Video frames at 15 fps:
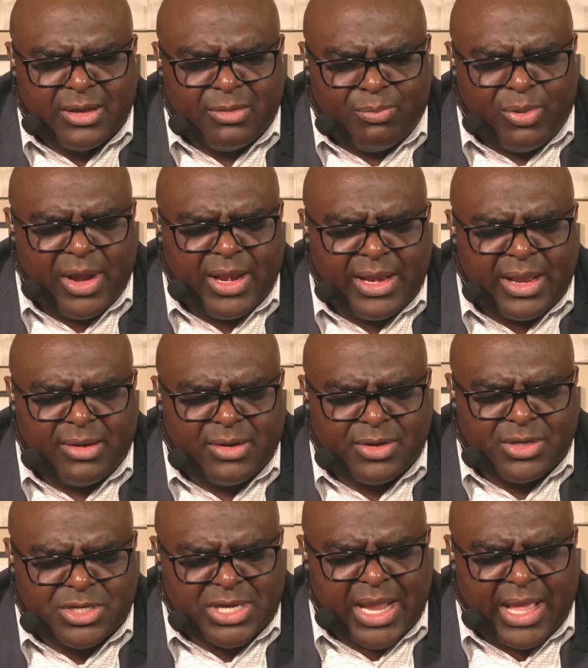Bring that
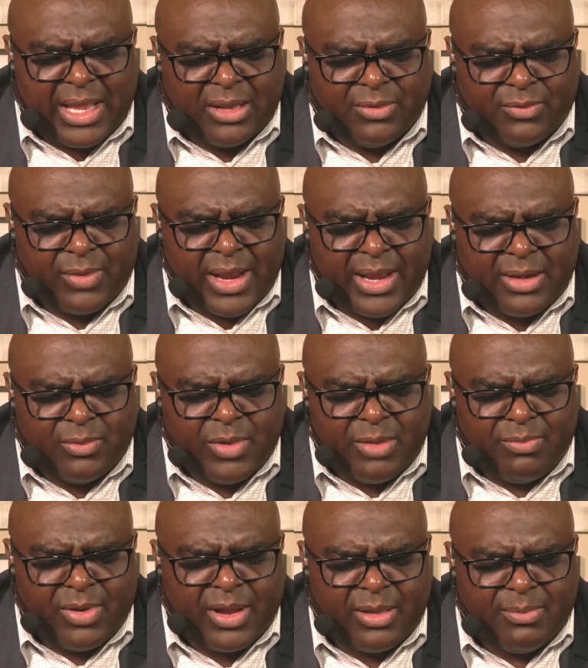child who ran away.
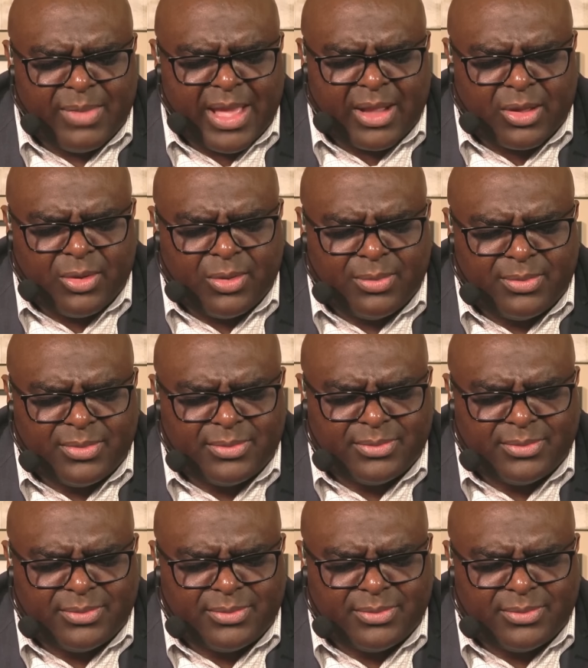Bring him back home.